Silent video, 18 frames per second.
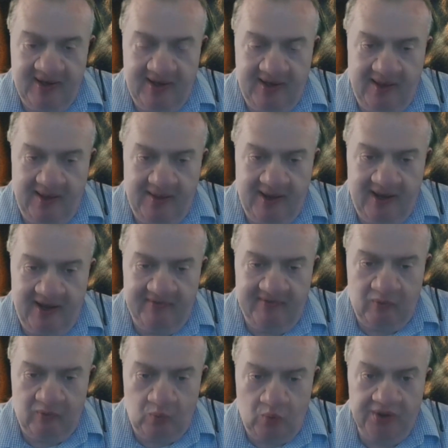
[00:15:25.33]
and I have
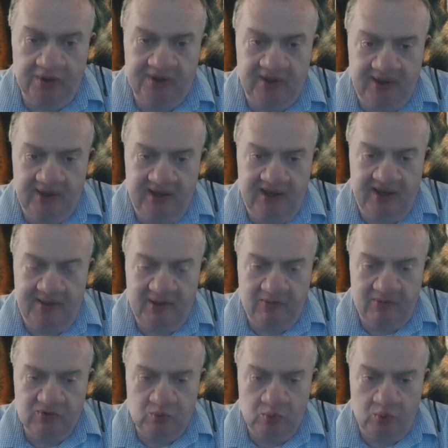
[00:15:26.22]
a walking cane I
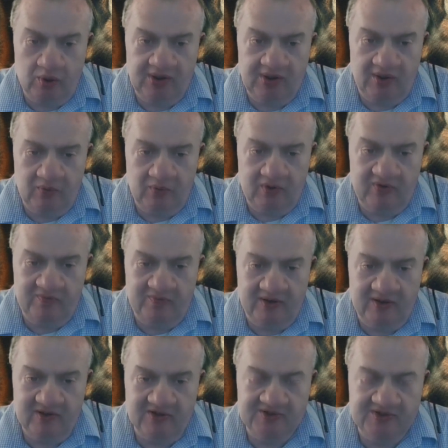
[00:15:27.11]
was walking with
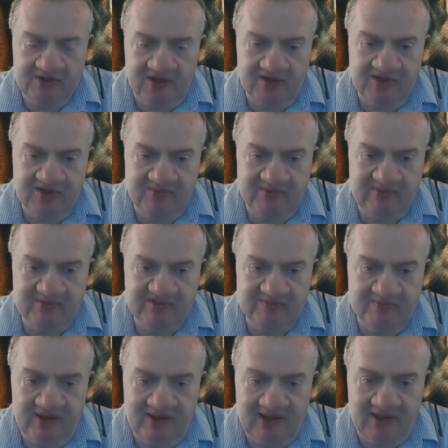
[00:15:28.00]
because sometimes
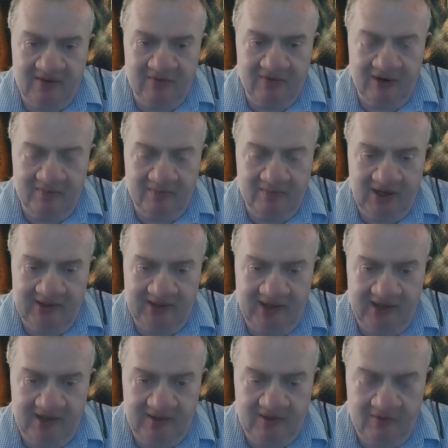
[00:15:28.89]
my
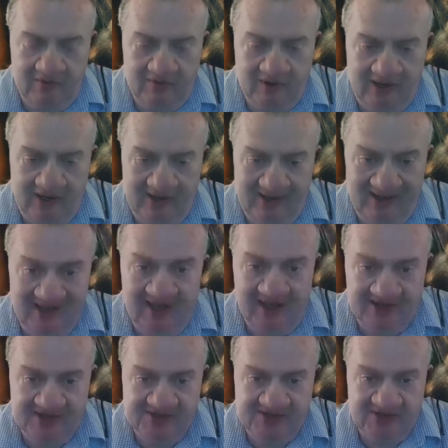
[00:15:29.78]
right leg
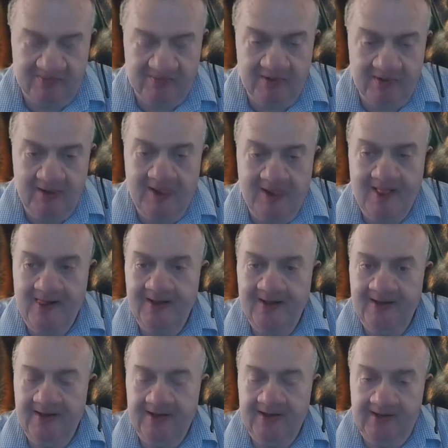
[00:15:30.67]
aches up.
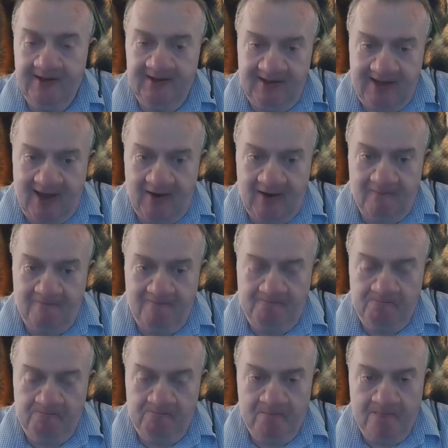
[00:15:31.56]
Now,
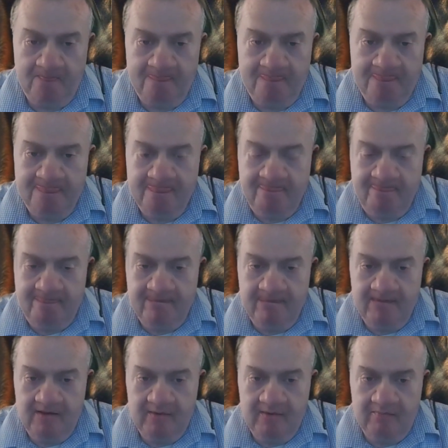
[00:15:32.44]

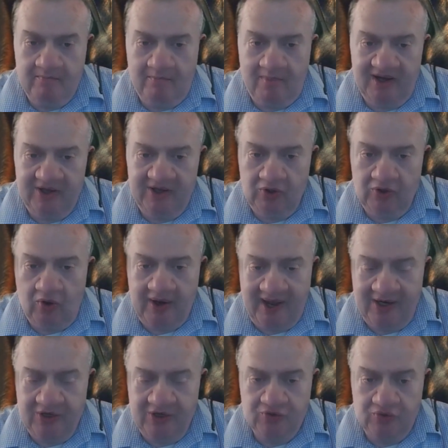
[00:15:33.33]
my dog
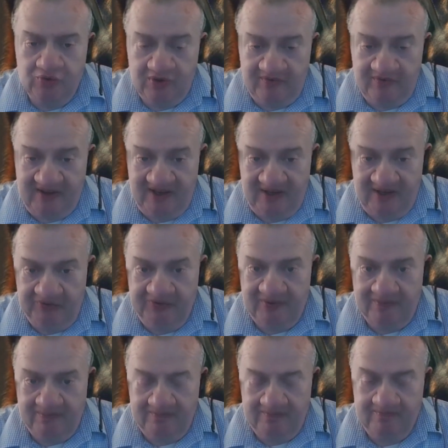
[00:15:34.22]
Andrew could have killed
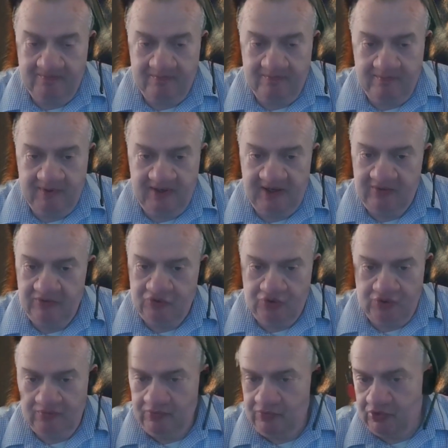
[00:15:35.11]
them and
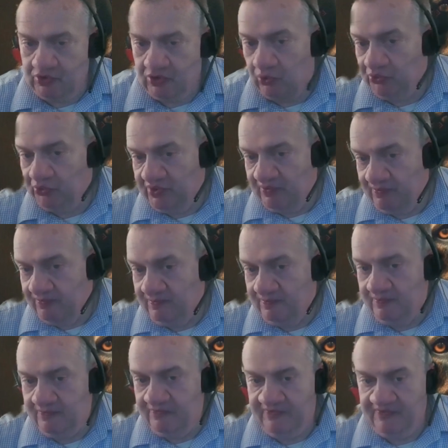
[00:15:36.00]
throw them
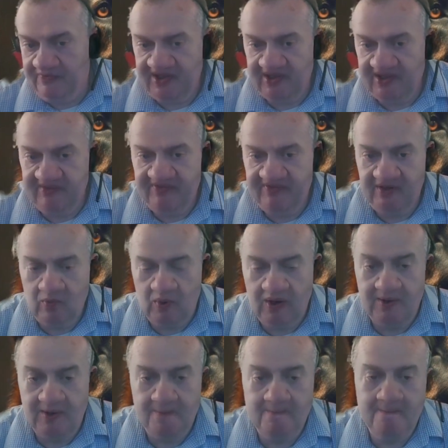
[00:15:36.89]
10 feet away.